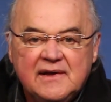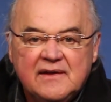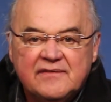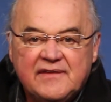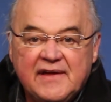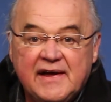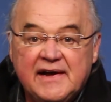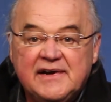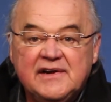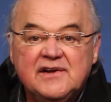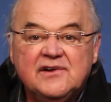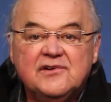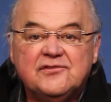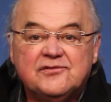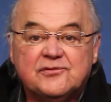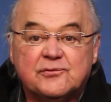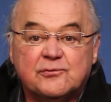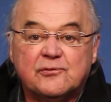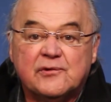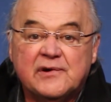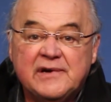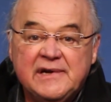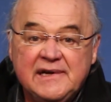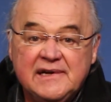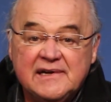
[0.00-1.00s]
that is
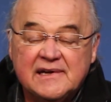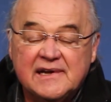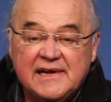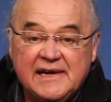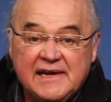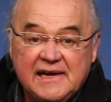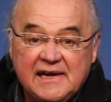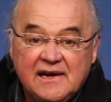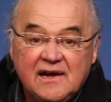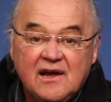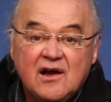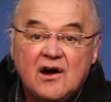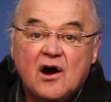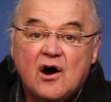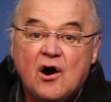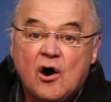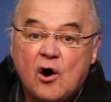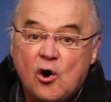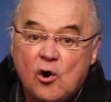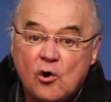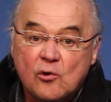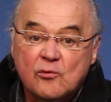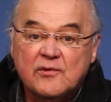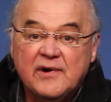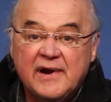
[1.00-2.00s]
really
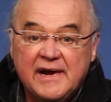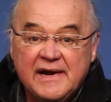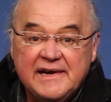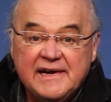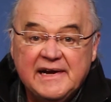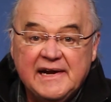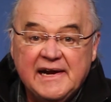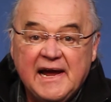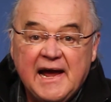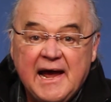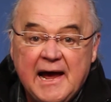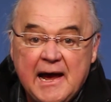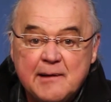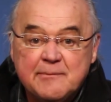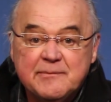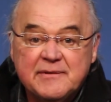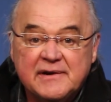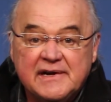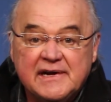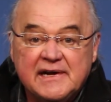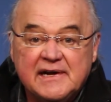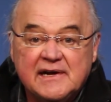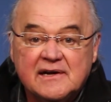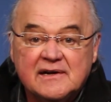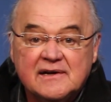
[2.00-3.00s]
already
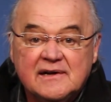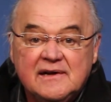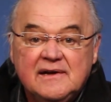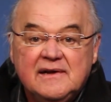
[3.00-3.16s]
happening.